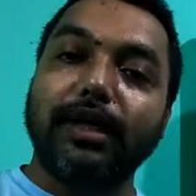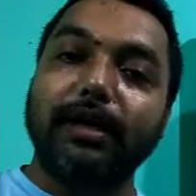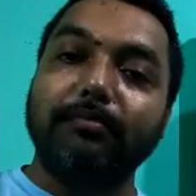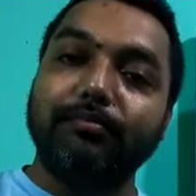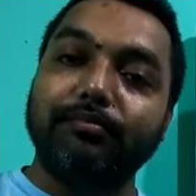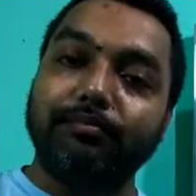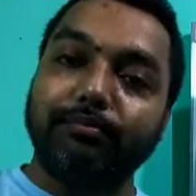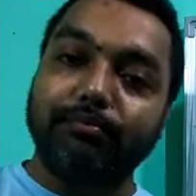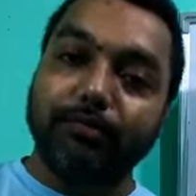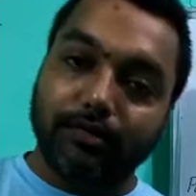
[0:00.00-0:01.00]

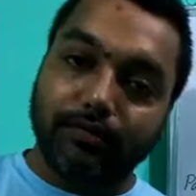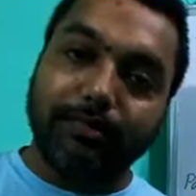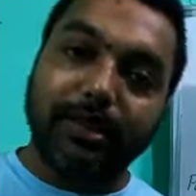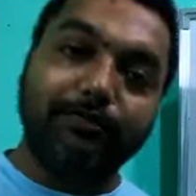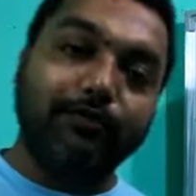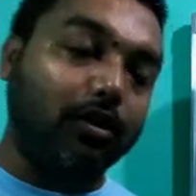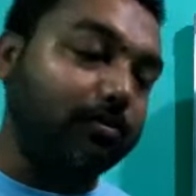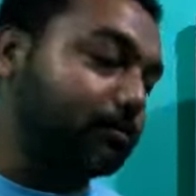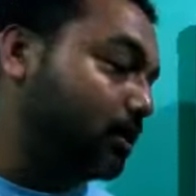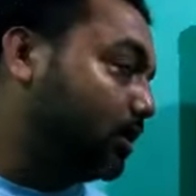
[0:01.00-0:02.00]
have been
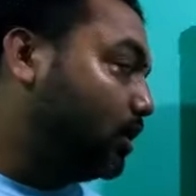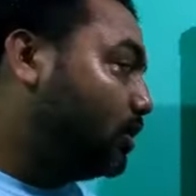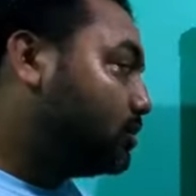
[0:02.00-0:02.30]
formed.